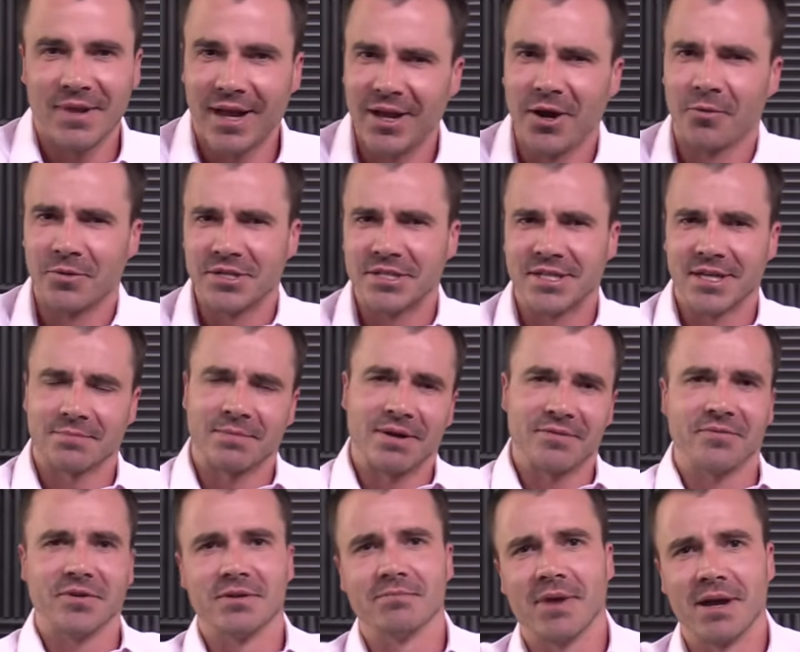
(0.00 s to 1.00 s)
I always stick my
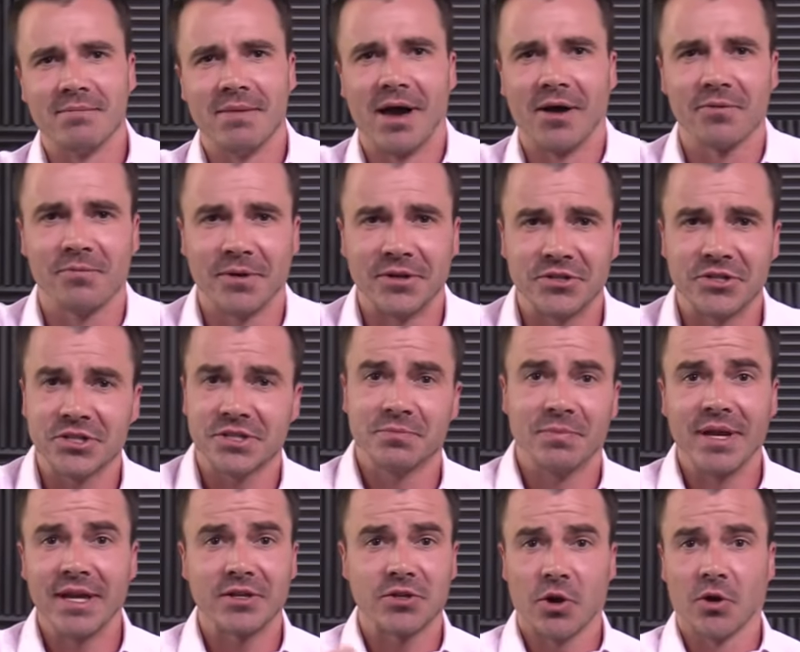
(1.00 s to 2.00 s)
foot in my mouth, but just
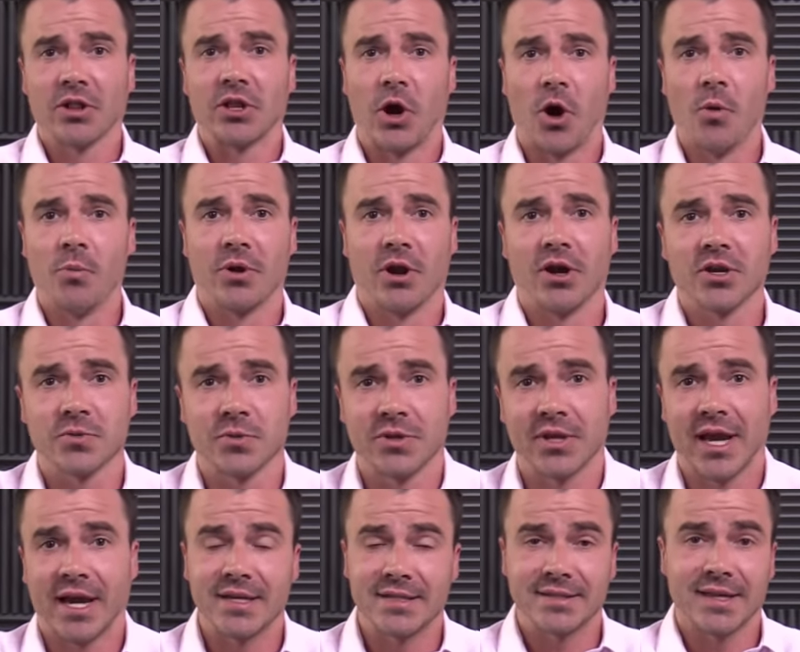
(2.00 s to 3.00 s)
being totally open, honest with you
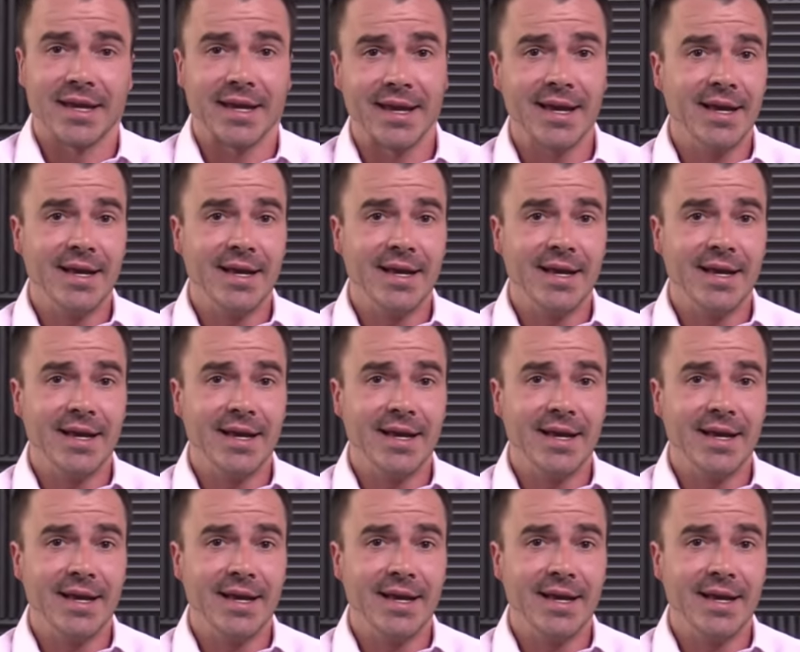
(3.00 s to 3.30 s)
guys. Like